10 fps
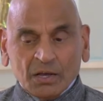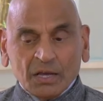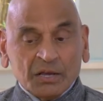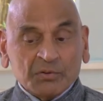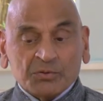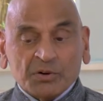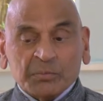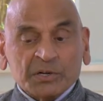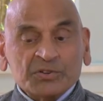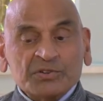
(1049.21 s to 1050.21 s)
even
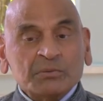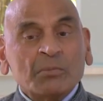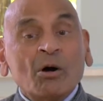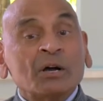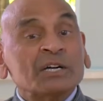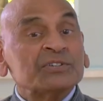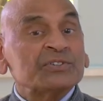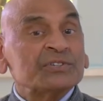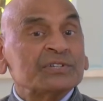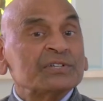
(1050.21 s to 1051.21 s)
from Christian
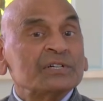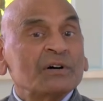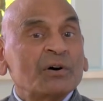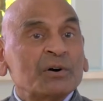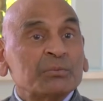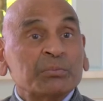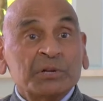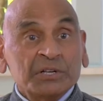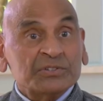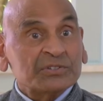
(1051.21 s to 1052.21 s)
monks or
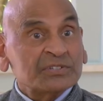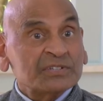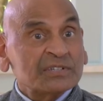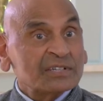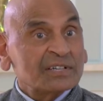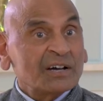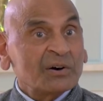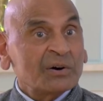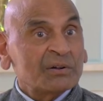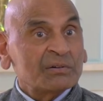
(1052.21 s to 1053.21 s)
priests
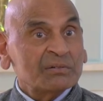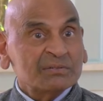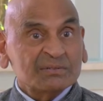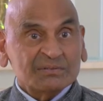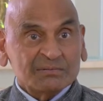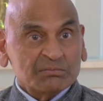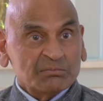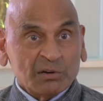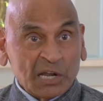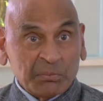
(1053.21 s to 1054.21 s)
or
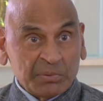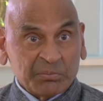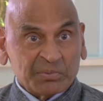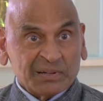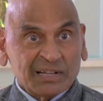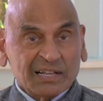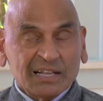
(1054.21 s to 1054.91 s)
lay people